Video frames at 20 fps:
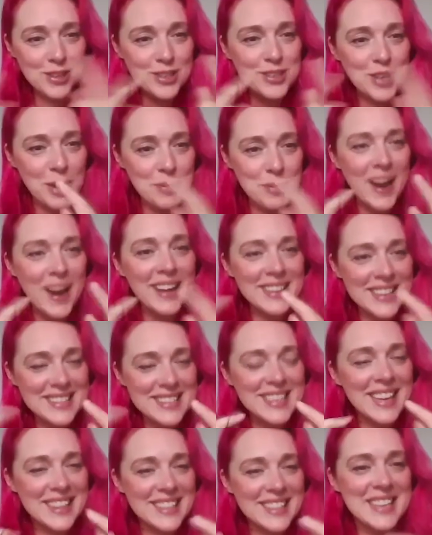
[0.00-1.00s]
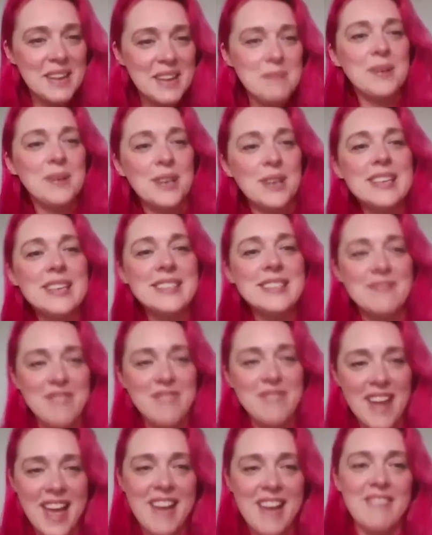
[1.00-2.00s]
so well, it's like the same thing. It's
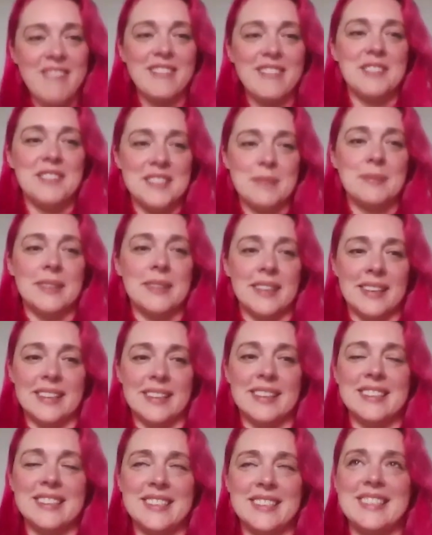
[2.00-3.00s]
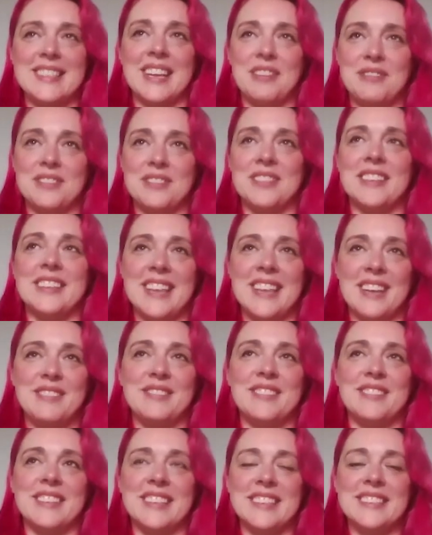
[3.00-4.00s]
very, very similar. This is definitely,
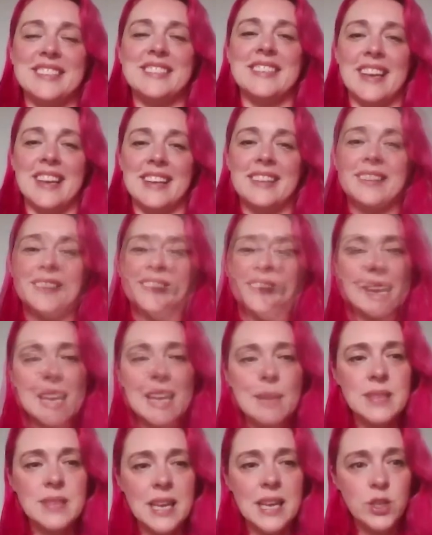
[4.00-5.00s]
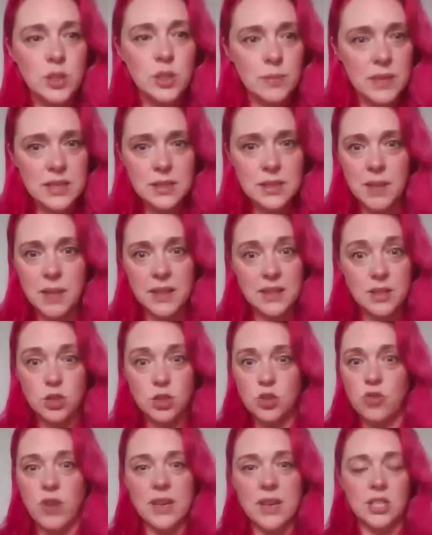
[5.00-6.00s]
yeah. And I keep saying to him, listen, mate, this is
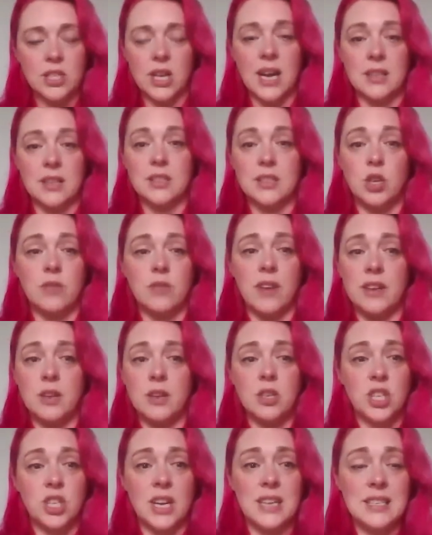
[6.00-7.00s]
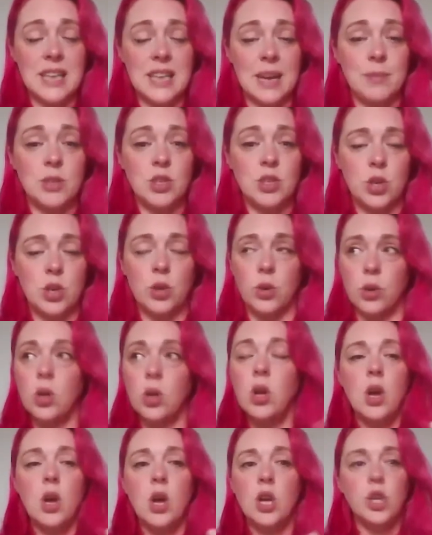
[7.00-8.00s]
great chance. You've had a shitty time in school.
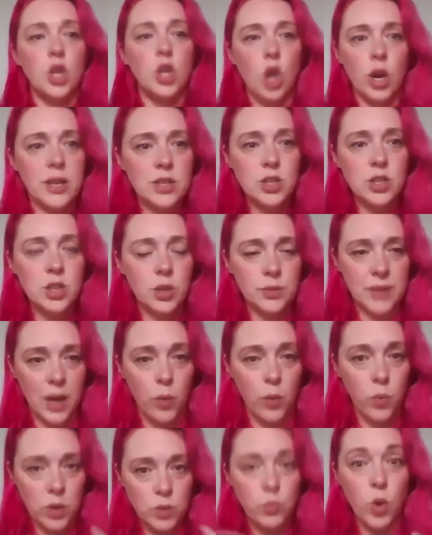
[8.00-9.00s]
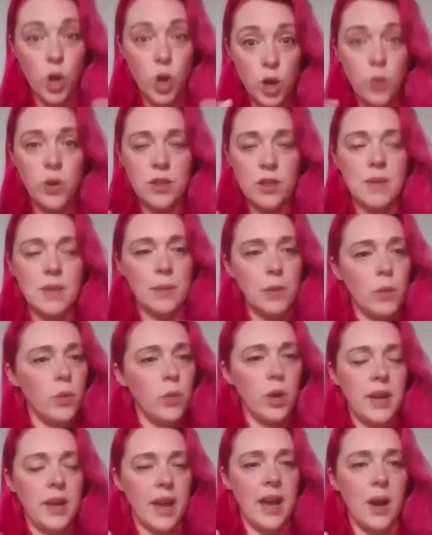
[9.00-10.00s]
you're not in school now, work with me and we'll
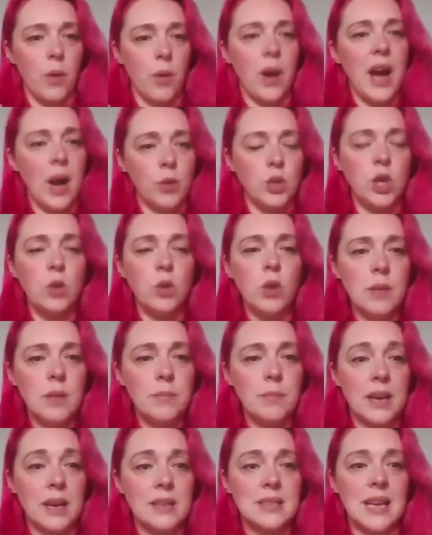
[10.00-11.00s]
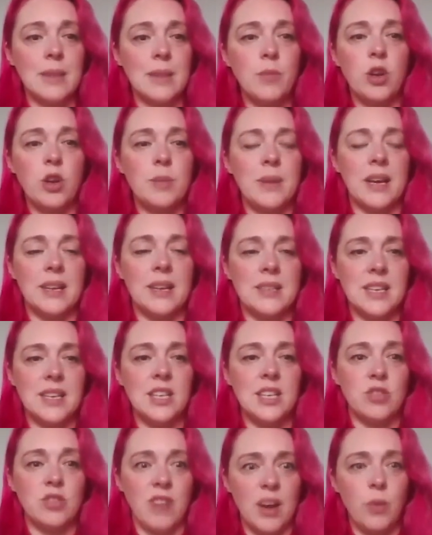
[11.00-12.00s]
work out how you learn best. I'm not going to be like your
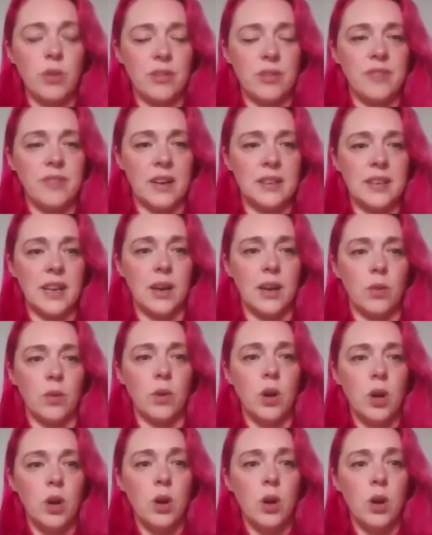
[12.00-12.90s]
teacher. I want to find out